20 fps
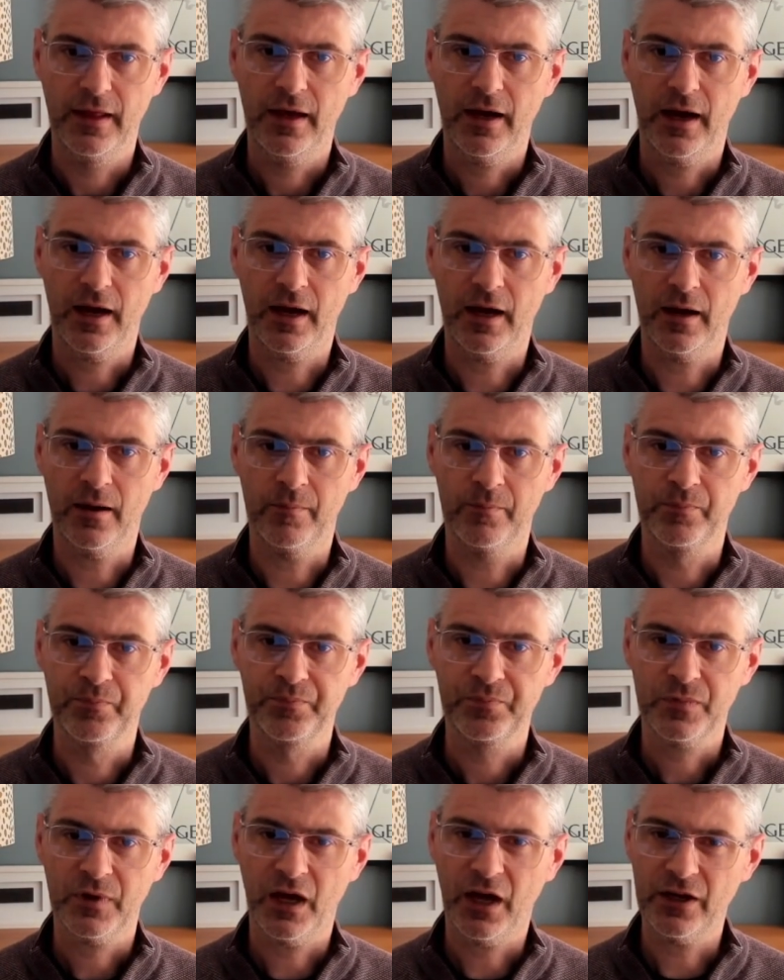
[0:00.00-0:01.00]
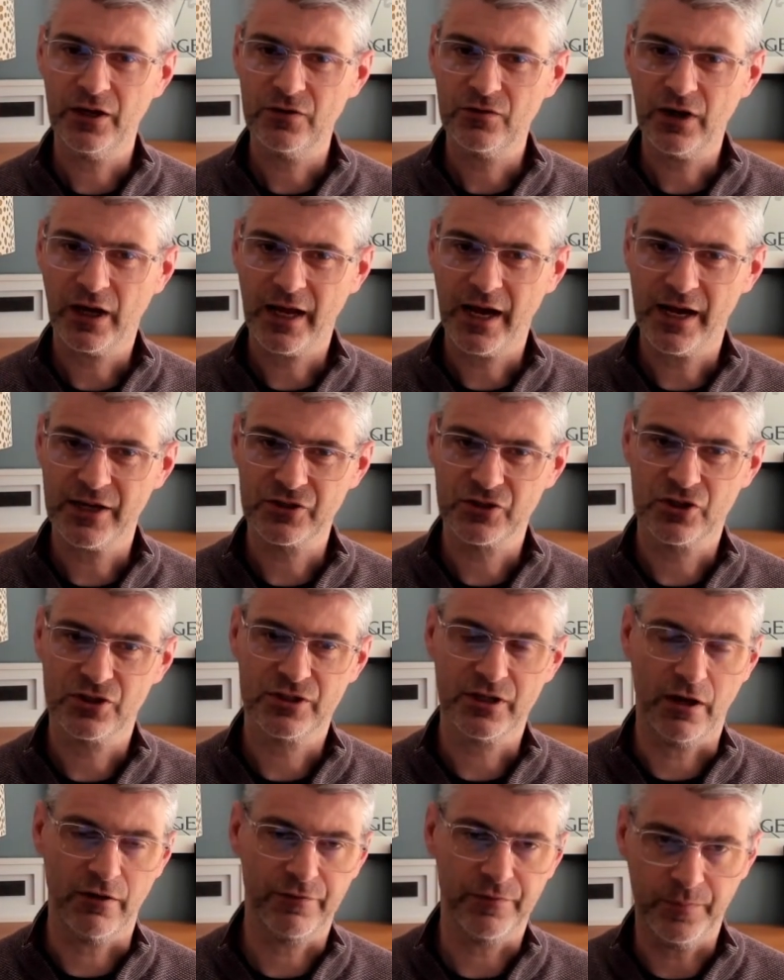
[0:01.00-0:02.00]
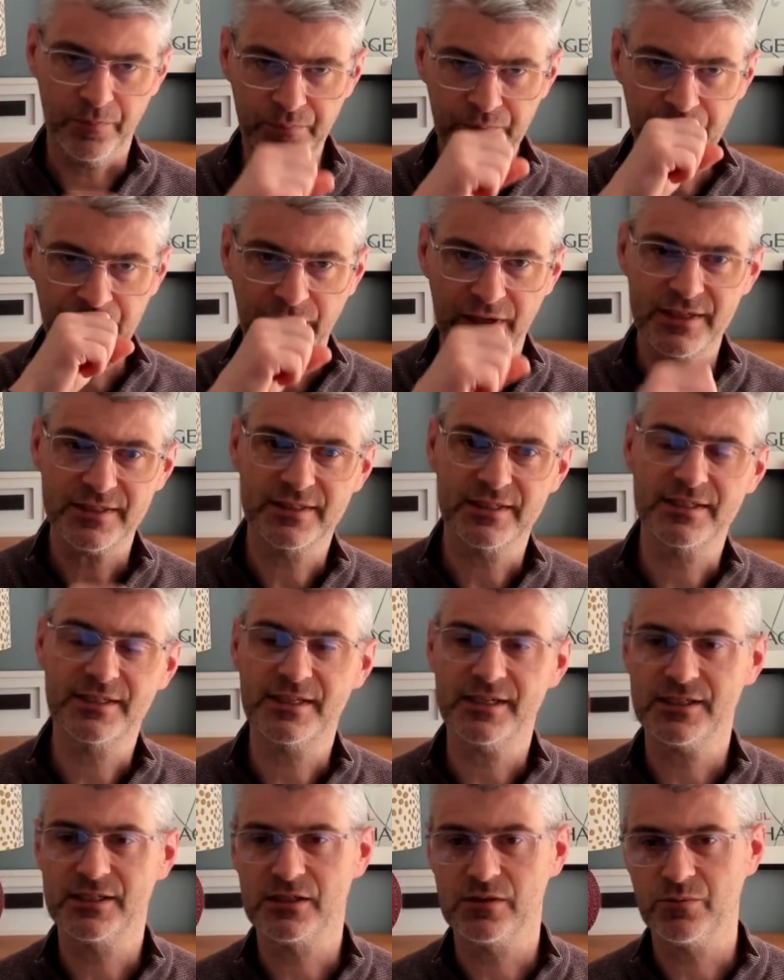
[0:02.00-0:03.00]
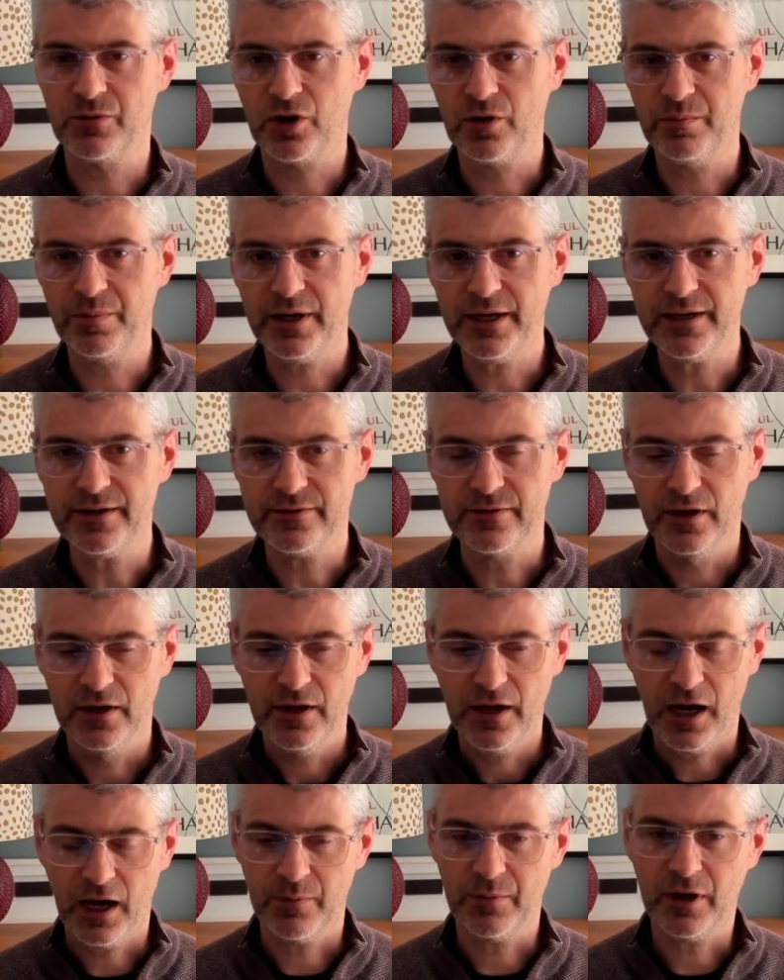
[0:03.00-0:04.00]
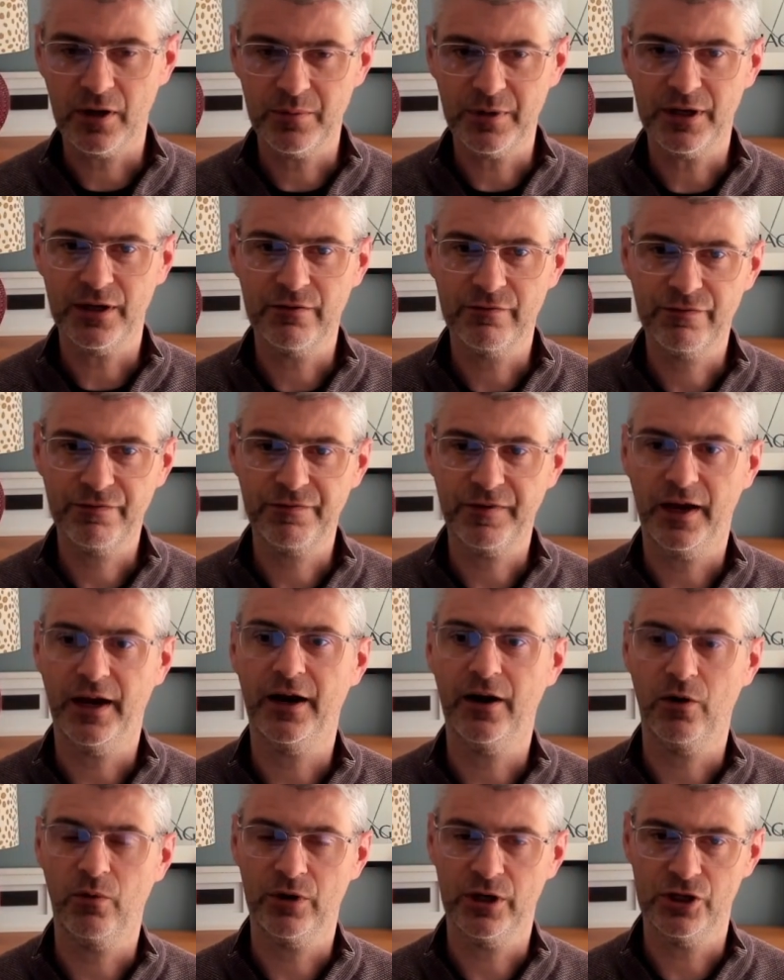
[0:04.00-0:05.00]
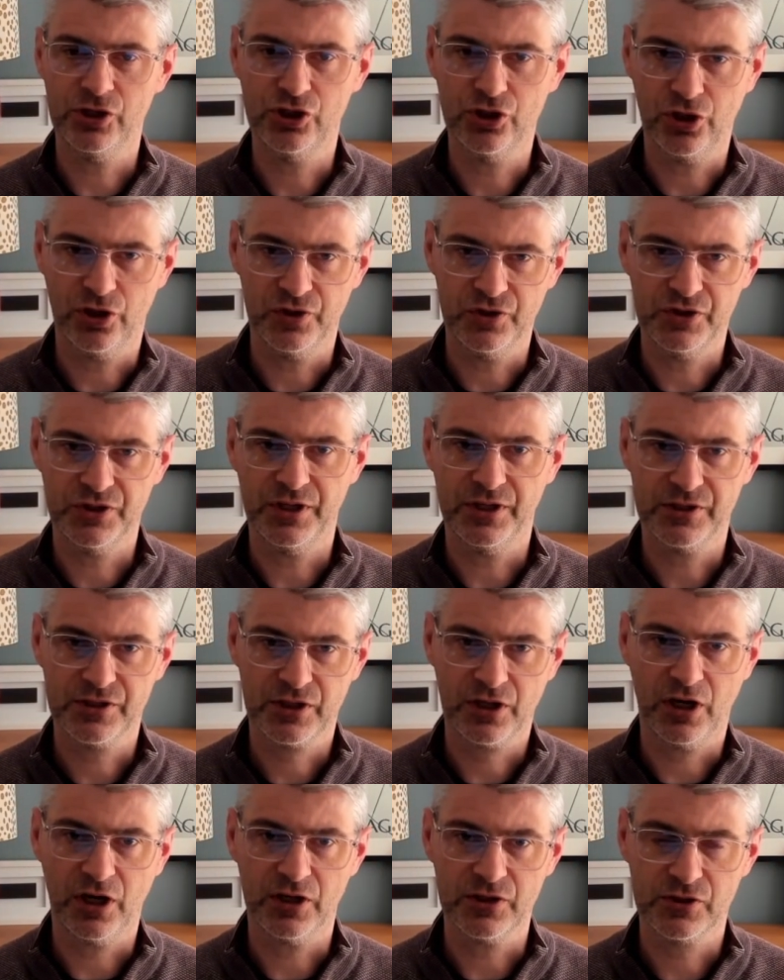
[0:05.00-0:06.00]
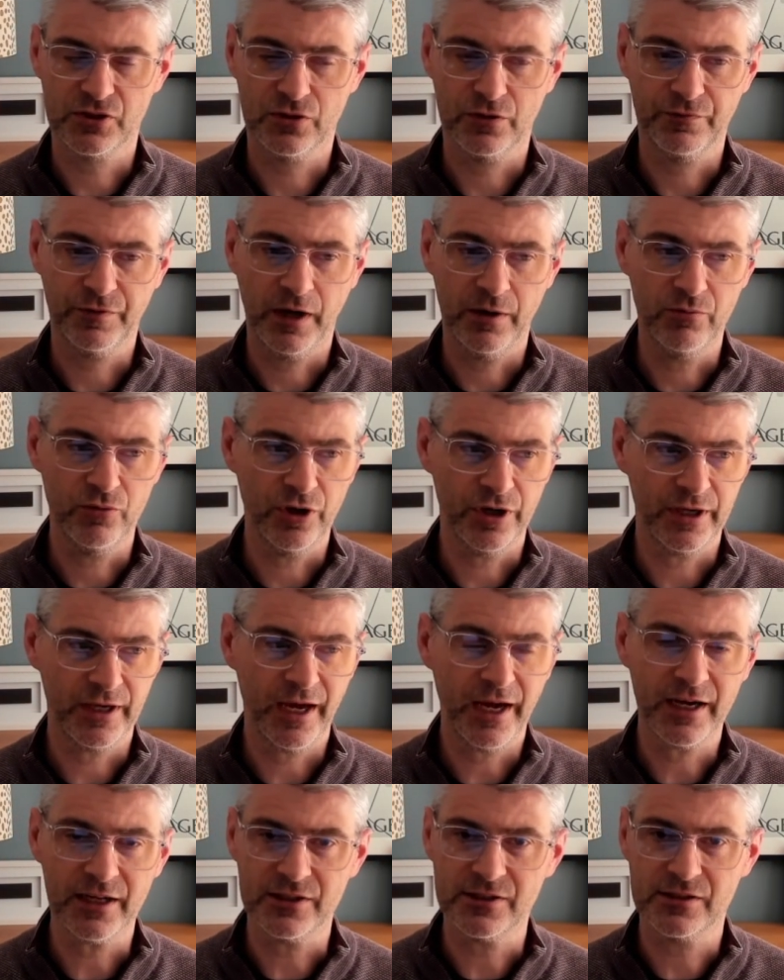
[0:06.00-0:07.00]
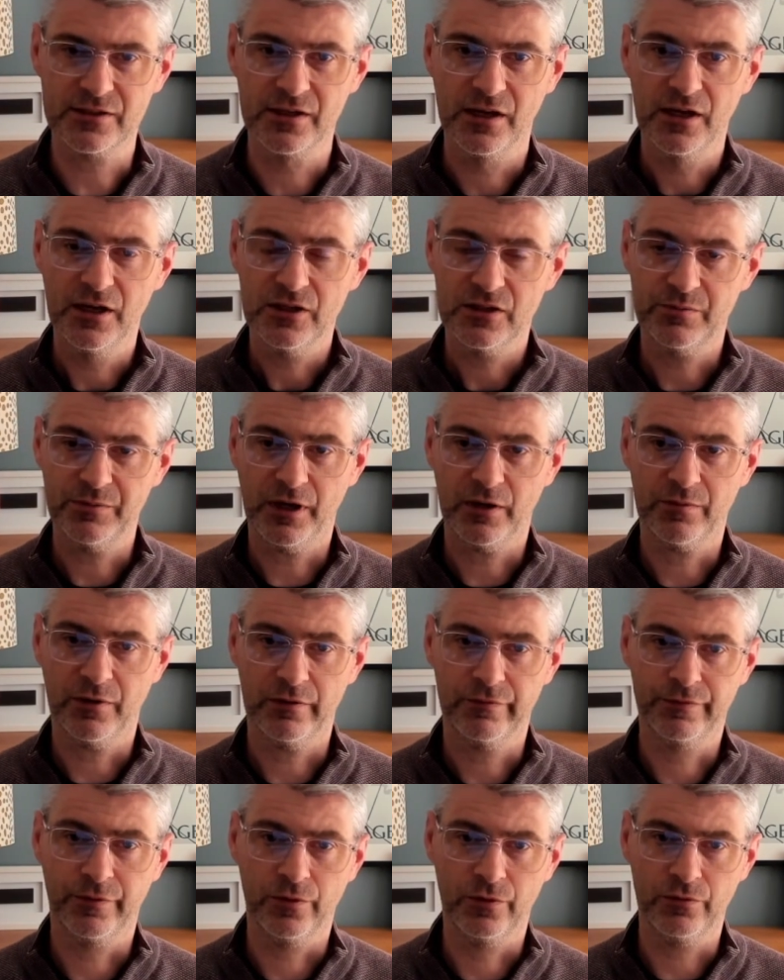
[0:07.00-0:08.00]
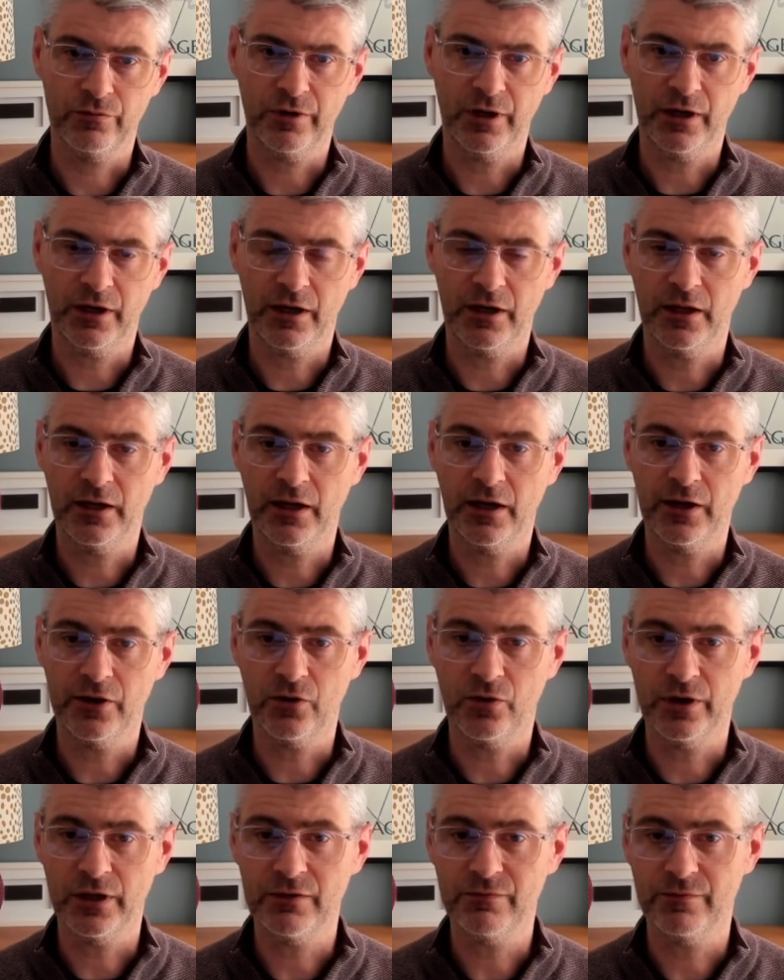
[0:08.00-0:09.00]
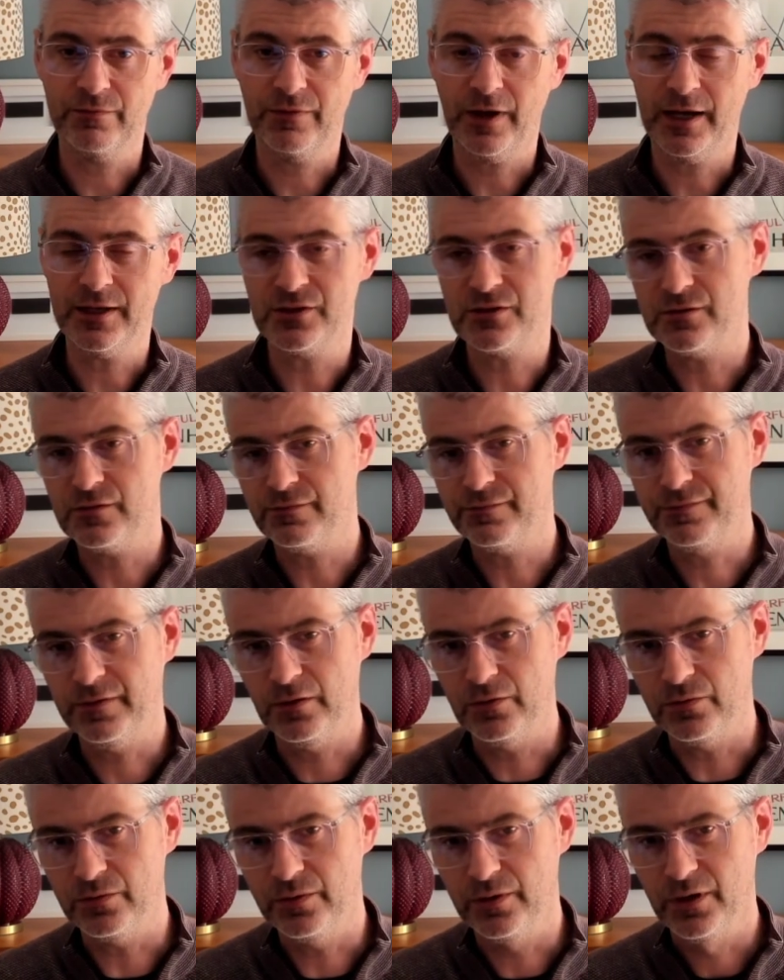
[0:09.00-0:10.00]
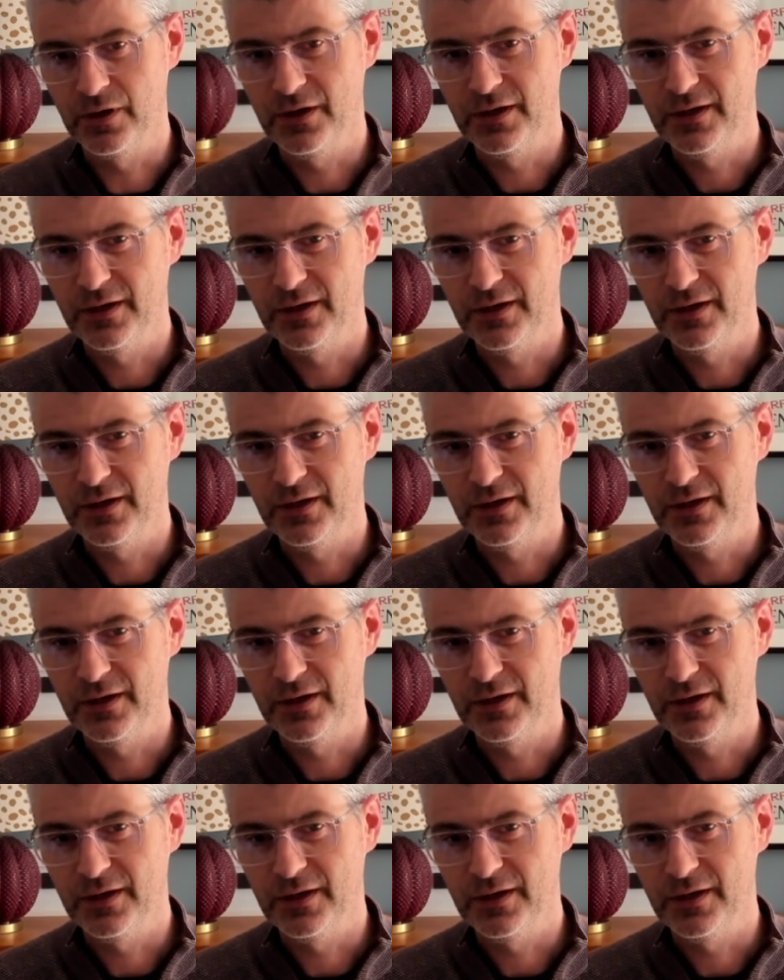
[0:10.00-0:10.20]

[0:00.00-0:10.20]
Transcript: And you've got to ask yourself, is the system complete? Am I being fair when I judge this cost? So if I'm running ads to make my phone ring and then I don't even answer the phone,